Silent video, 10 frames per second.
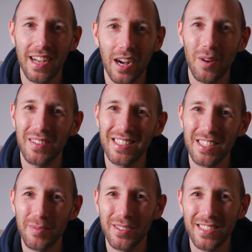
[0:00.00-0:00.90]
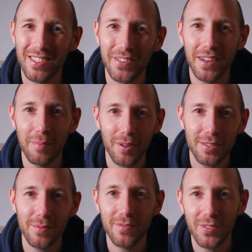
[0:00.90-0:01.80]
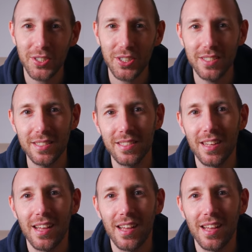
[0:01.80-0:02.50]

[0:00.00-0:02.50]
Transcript: However, in this point it's not really possible unfortunately.